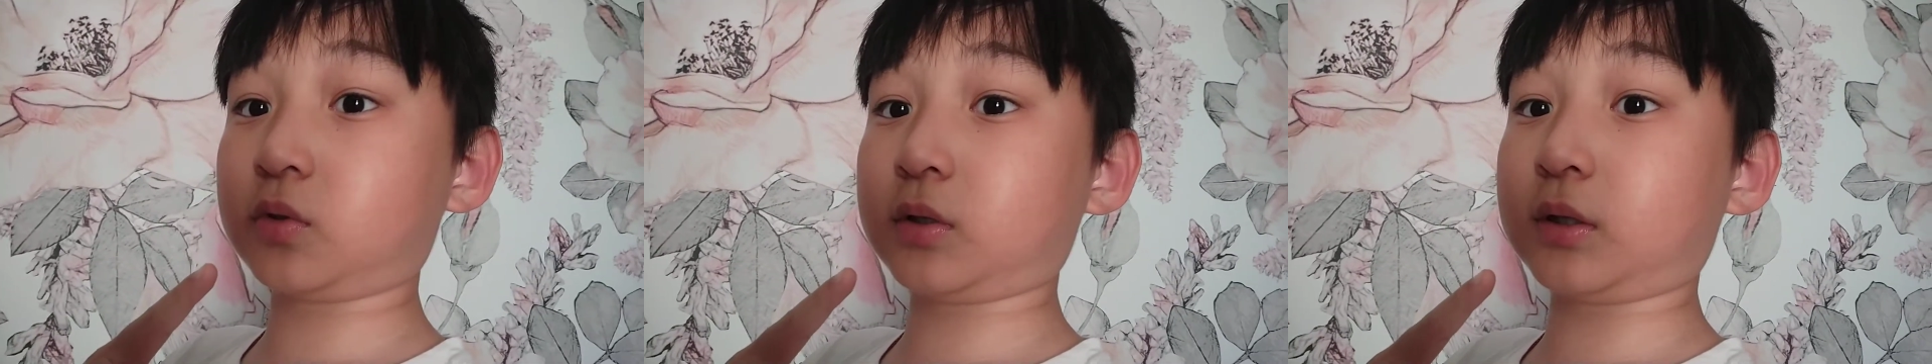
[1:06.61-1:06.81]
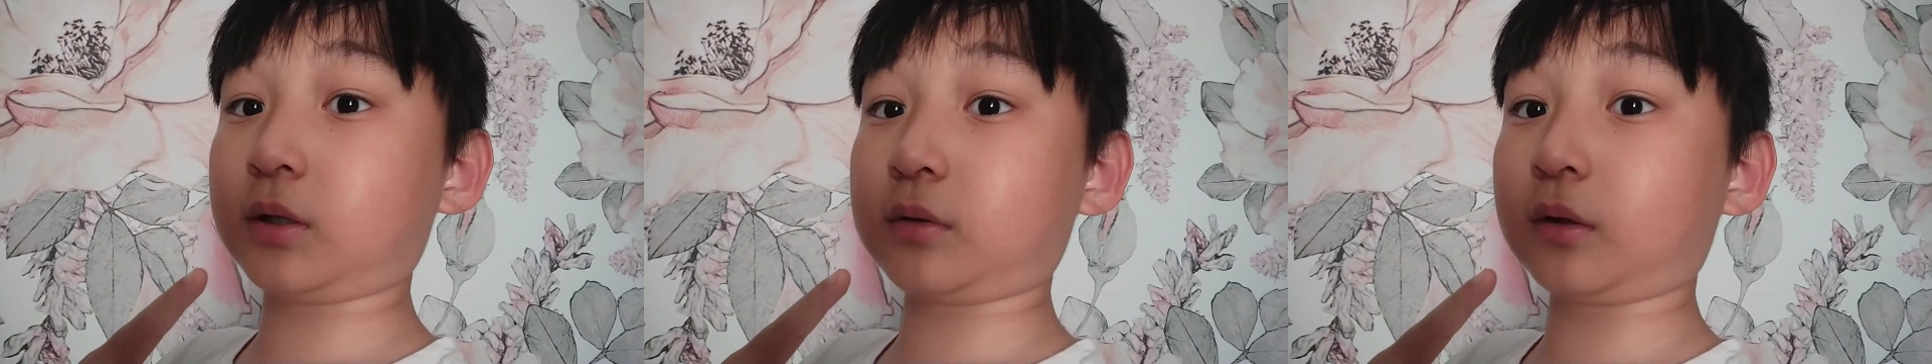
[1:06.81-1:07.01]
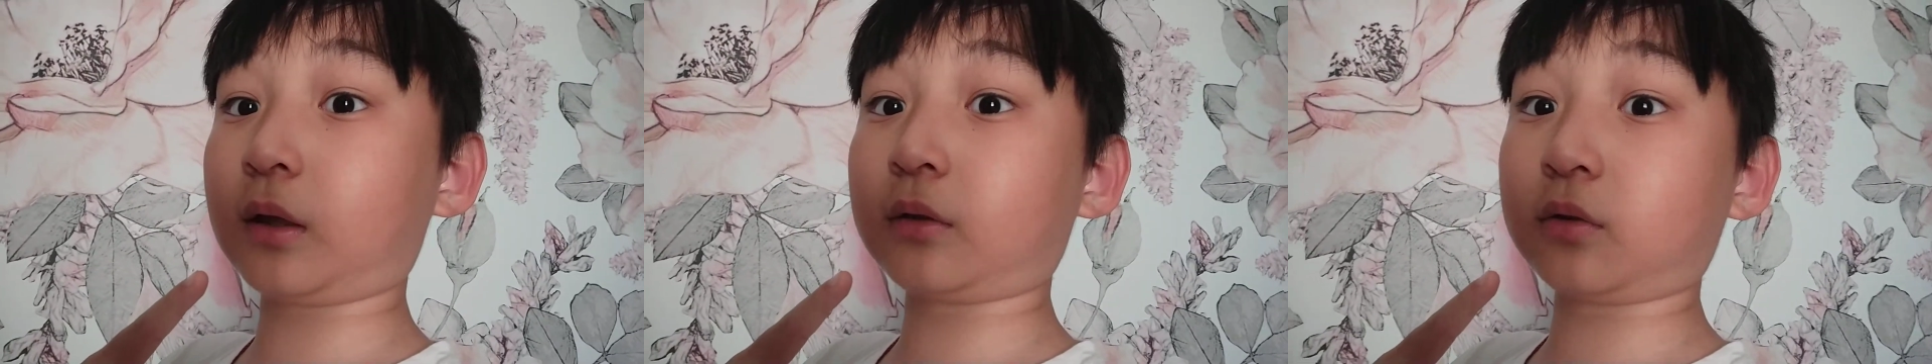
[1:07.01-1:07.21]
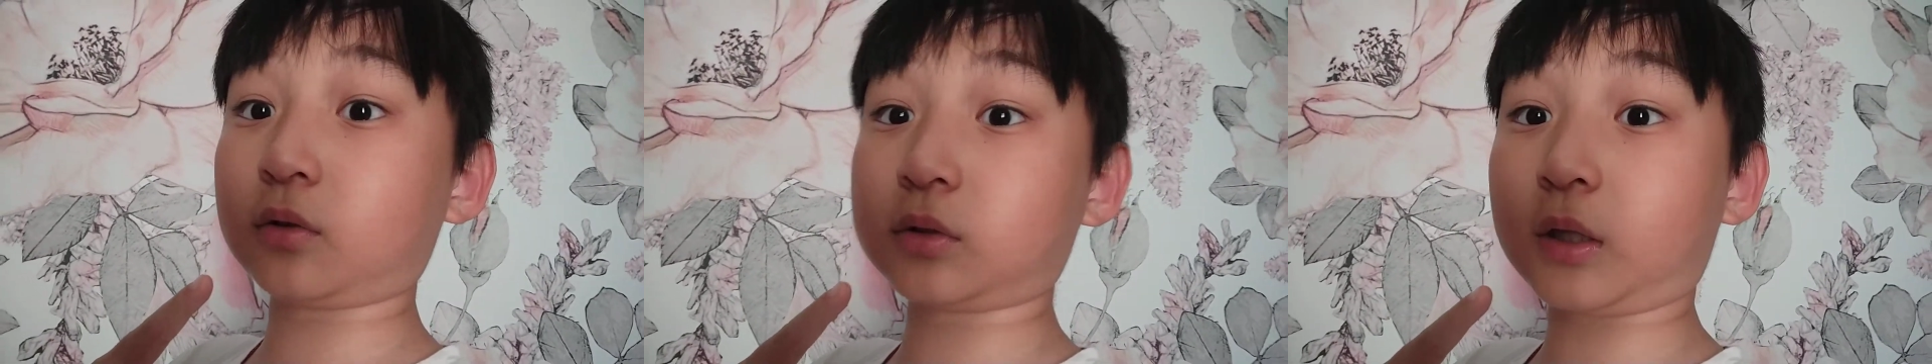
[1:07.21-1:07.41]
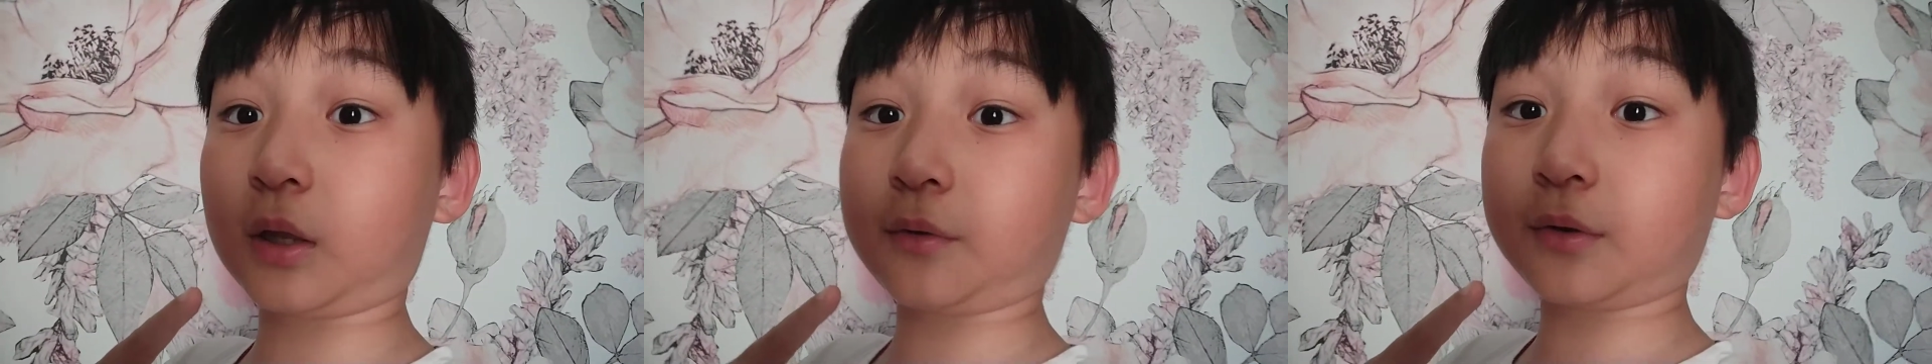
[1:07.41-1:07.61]
which is Enzo
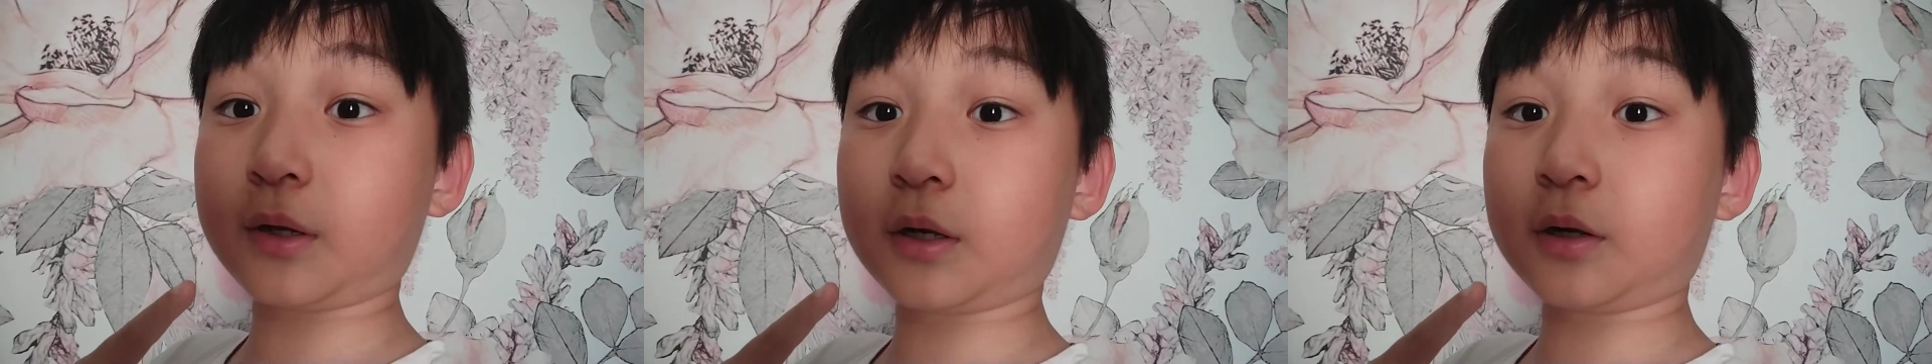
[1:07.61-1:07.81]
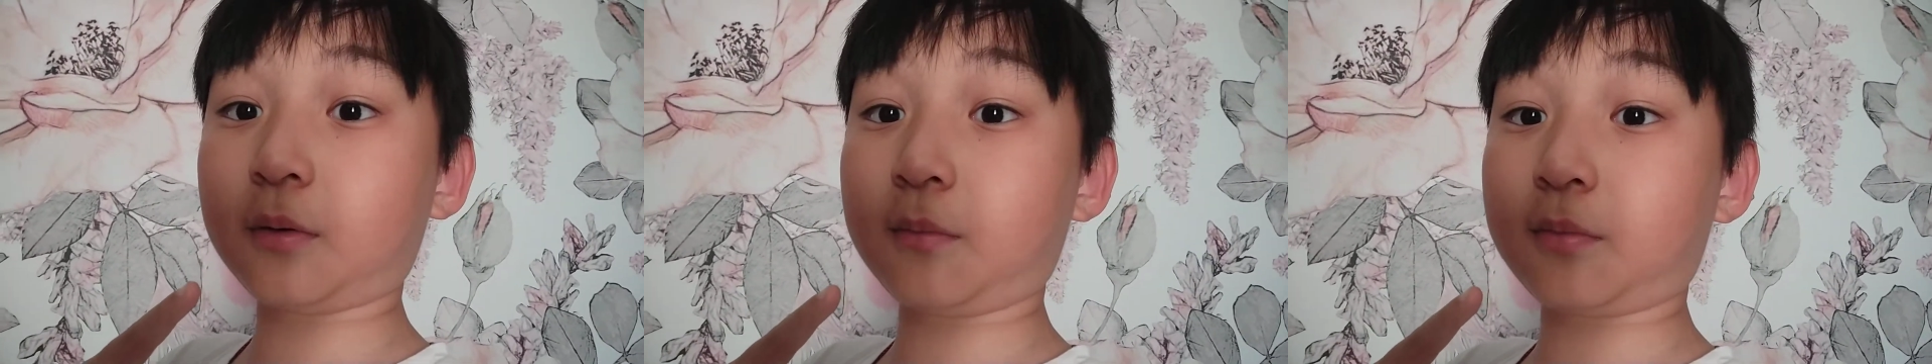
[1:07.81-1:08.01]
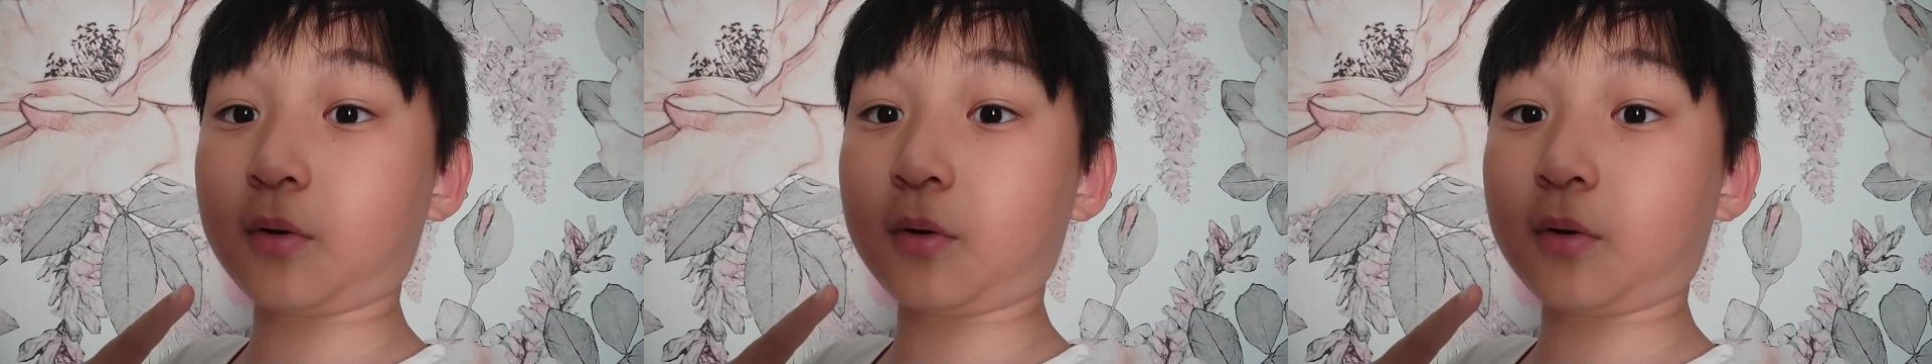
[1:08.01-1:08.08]
Teo Kierno